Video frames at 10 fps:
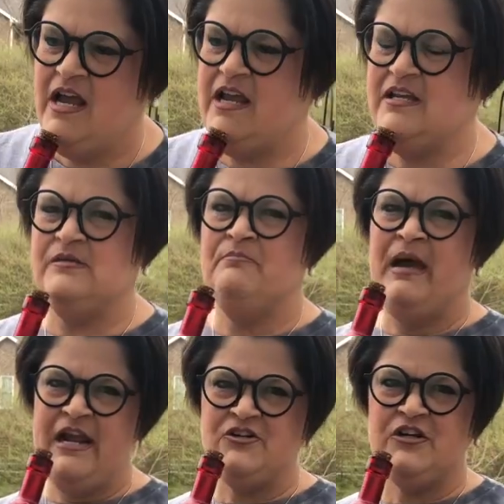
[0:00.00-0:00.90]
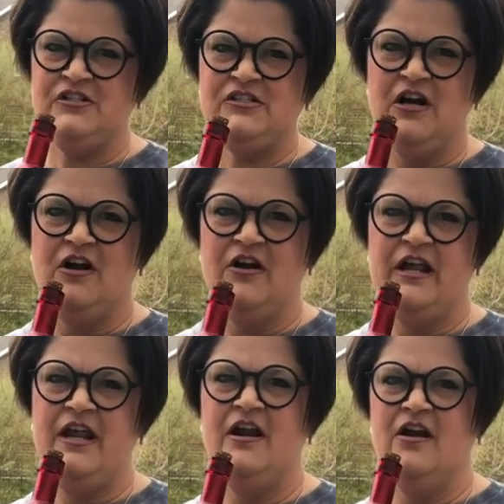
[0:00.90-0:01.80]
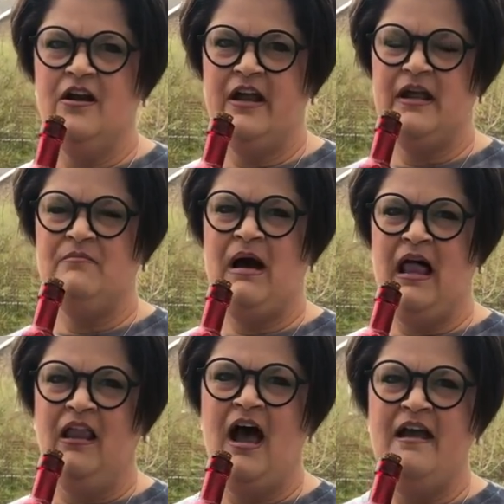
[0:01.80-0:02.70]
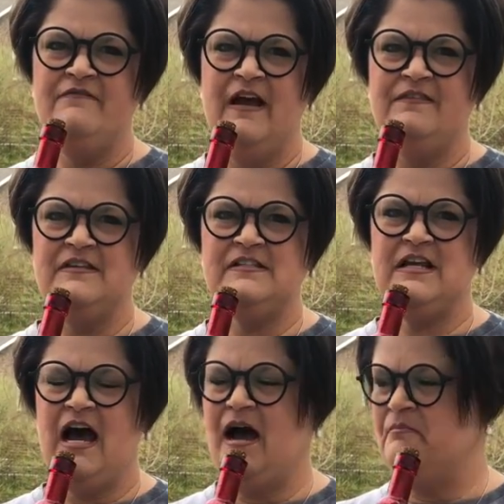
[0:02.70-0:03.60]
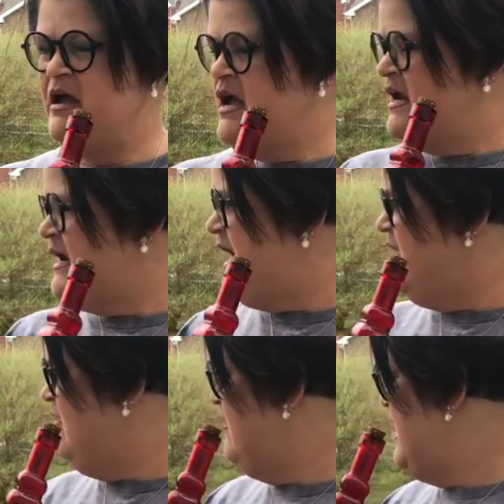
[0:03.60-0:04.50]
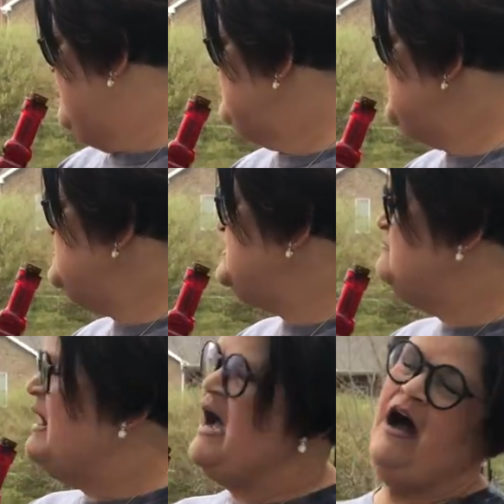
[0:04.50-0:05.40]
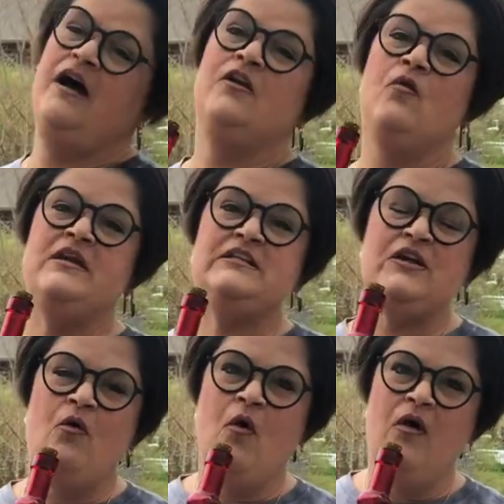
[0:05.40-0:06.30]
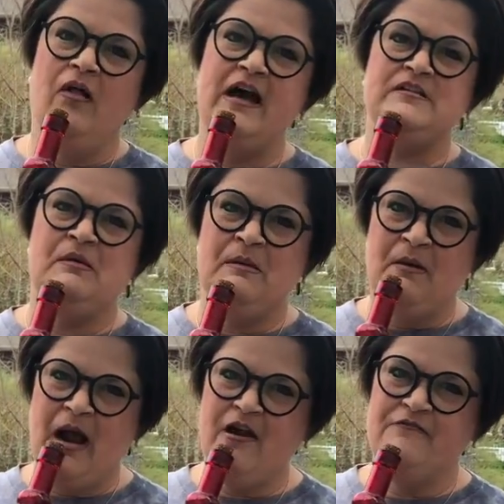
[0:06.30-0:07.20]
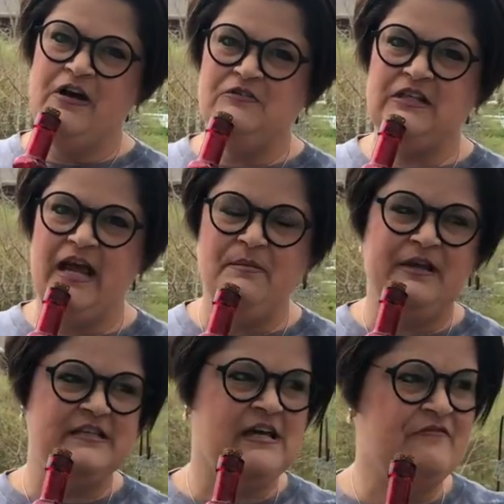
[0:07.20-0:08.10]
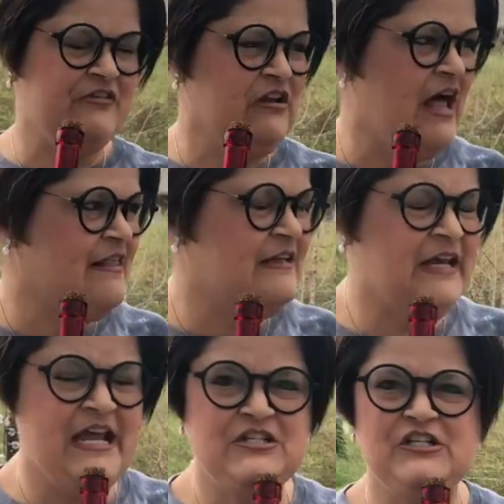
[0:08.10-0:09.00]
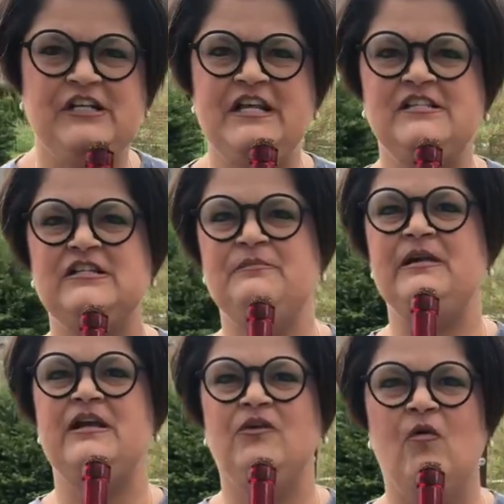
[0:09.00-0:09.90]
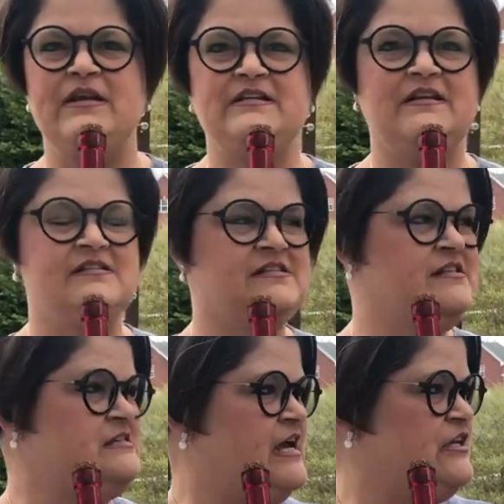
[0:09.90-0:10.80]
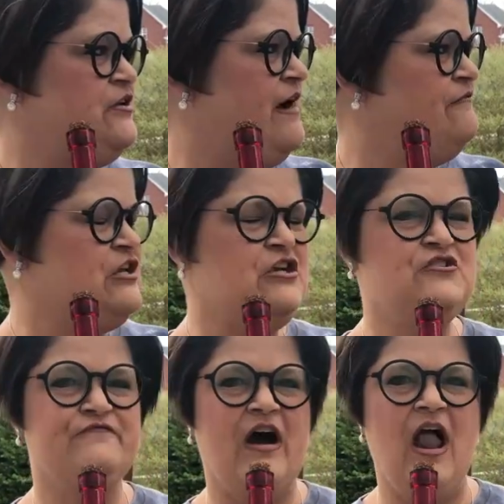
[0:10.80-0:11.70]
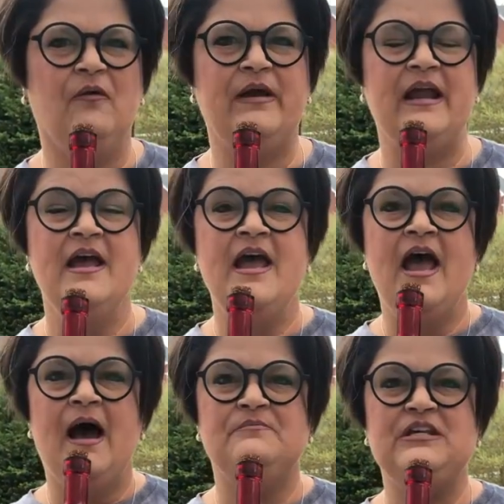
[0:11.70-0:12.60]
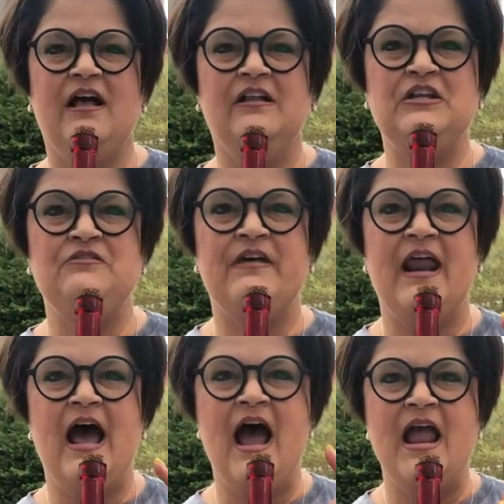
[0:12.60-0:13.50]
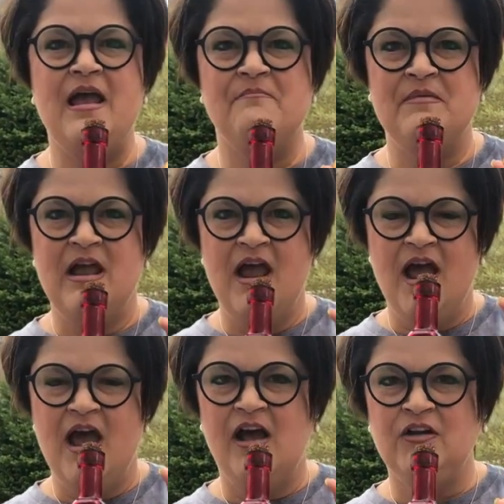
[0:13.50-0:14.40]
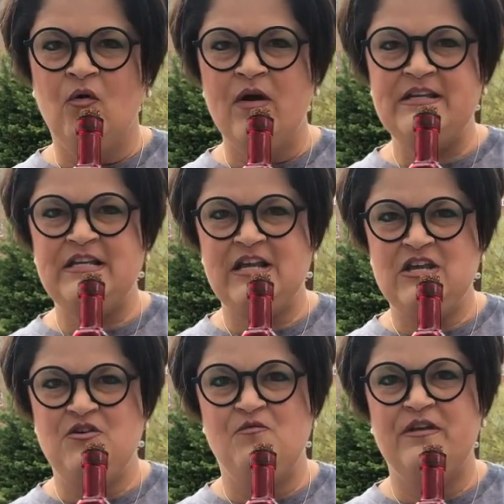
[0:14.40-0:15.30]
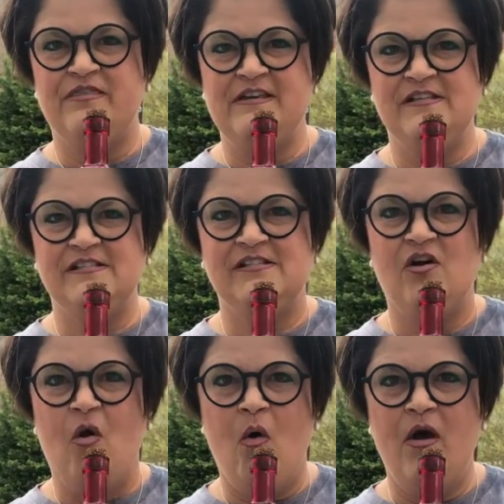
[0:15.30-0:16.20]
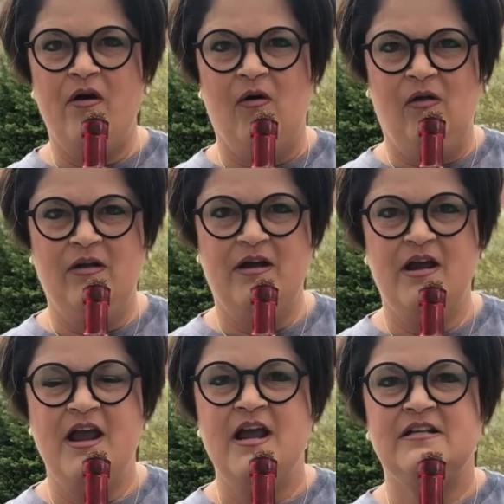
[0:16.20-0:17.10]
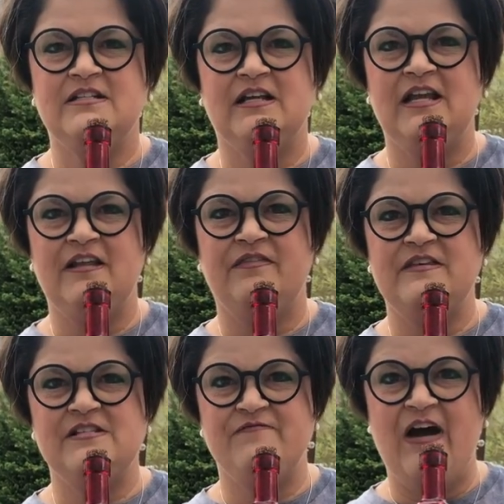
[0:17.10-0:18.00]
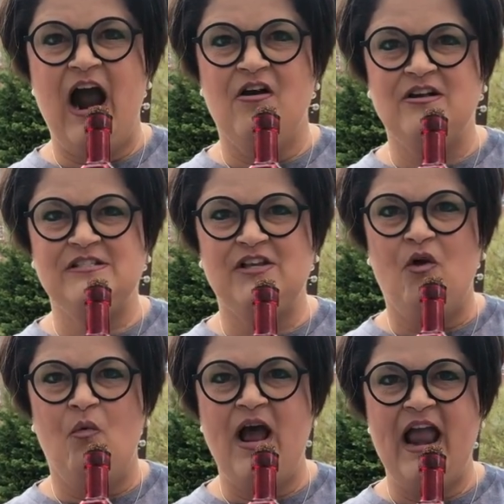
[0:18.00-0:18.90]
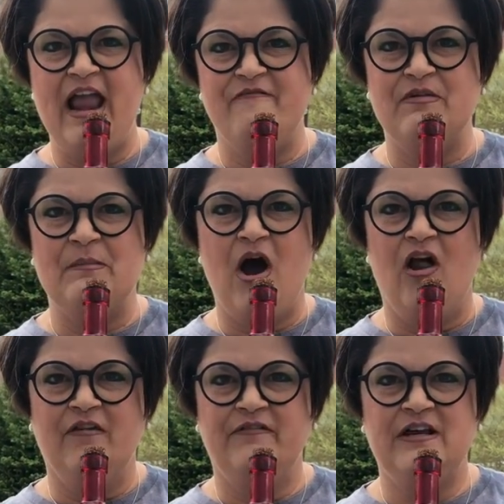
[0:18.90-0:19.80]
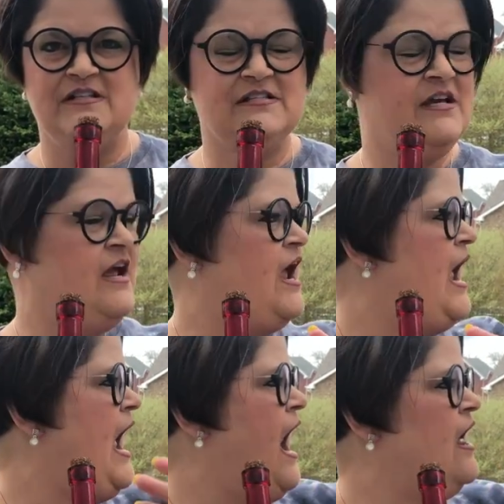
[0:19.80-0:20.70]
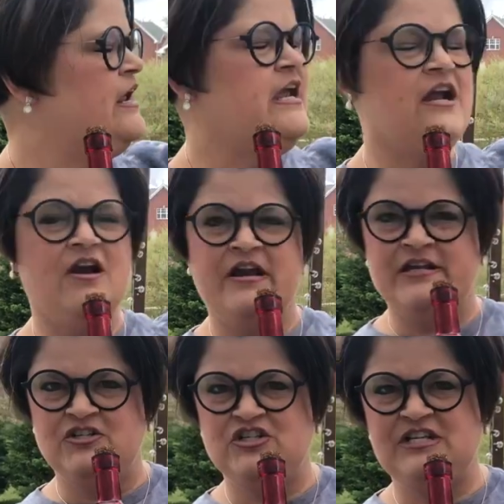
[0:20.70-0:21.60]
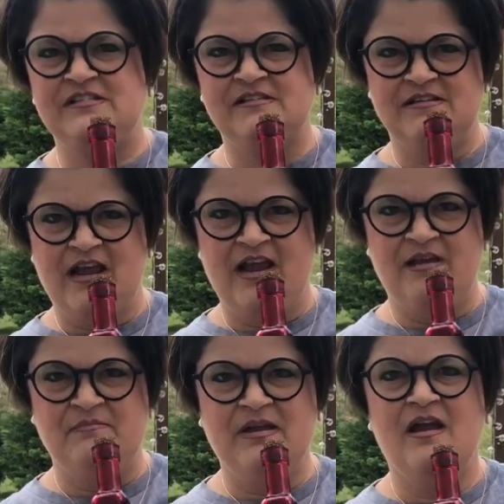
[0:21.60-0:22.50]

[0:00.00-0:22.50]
is a major concern here in my life at this time. Now, I'm using my anointing oil as my microphone today because I feel like the nation needs to be anointed. And since I do have a huge following, I'm telling you that I am anointing you with this oil to get this virus away from all of us. Out of here in Jesus' name,